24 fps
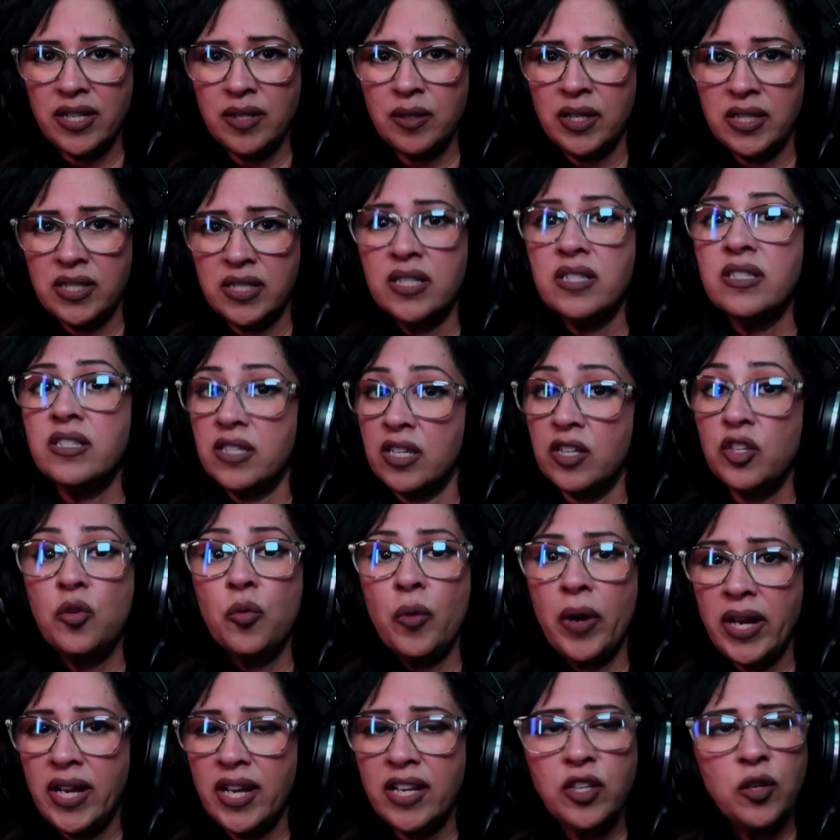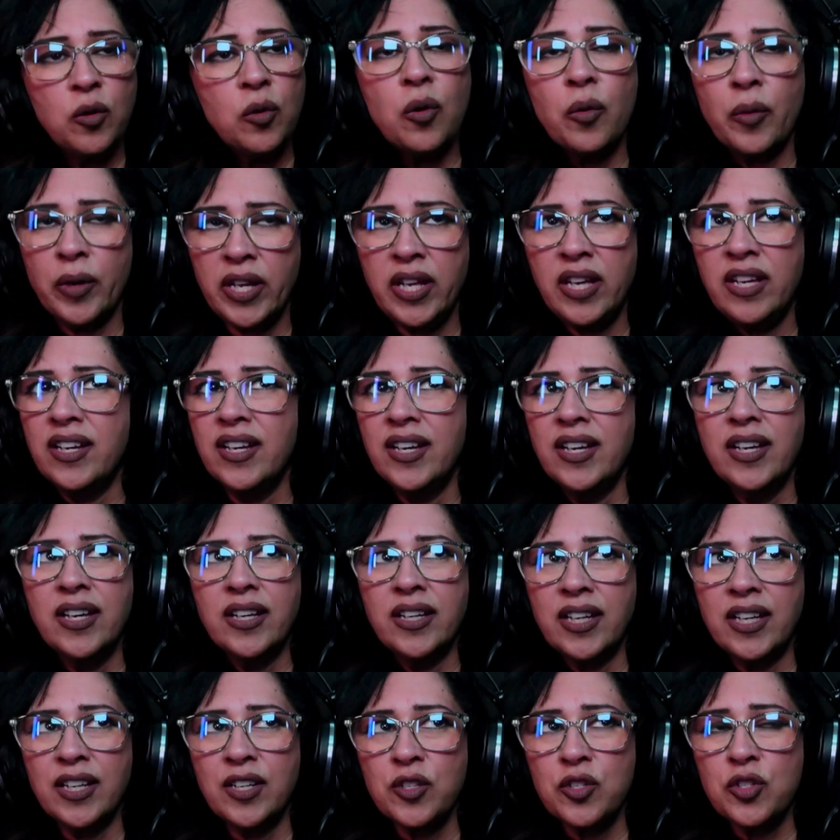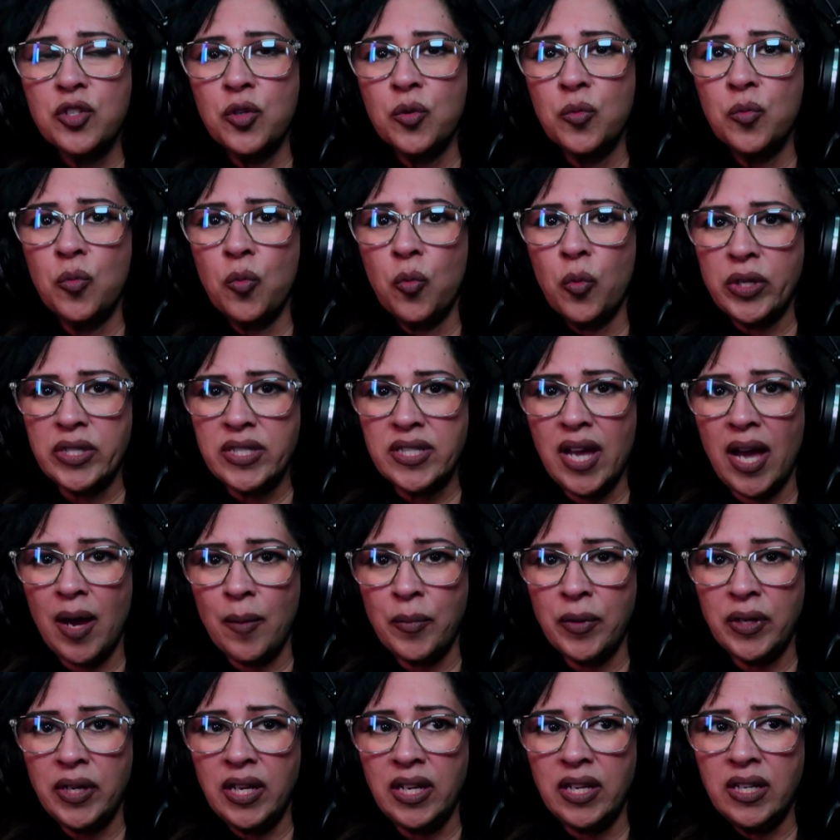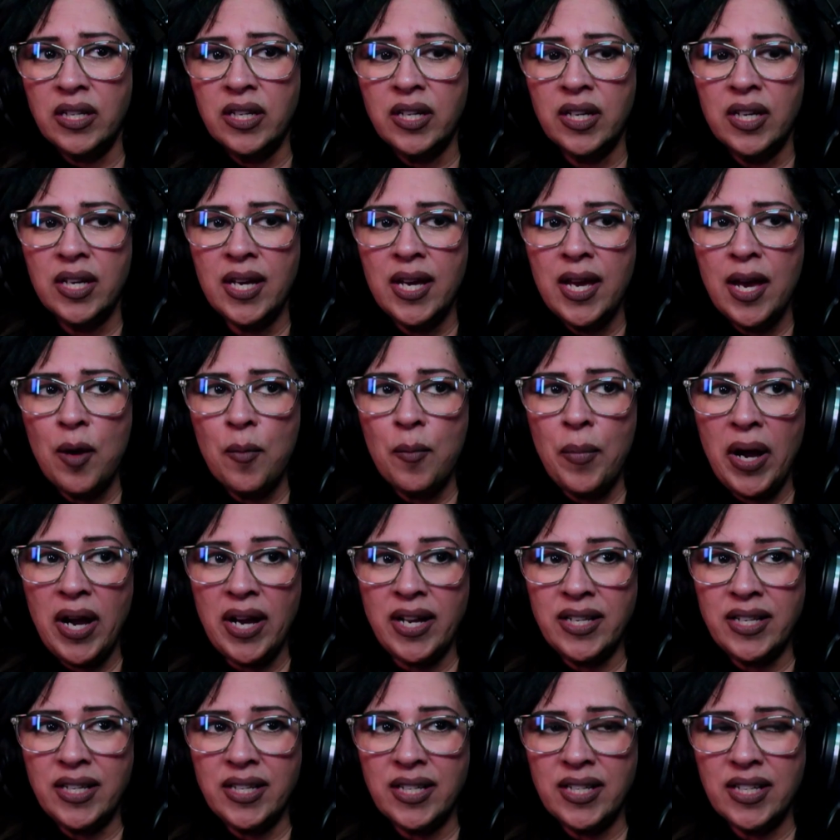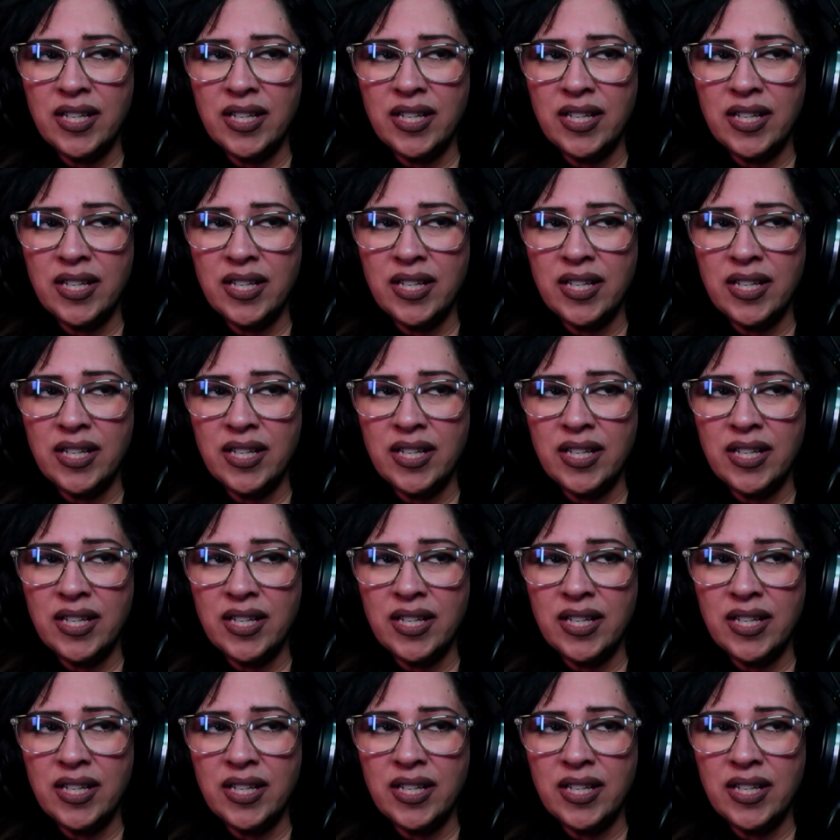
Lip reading: It's insinuated. You already can assume what's happening, but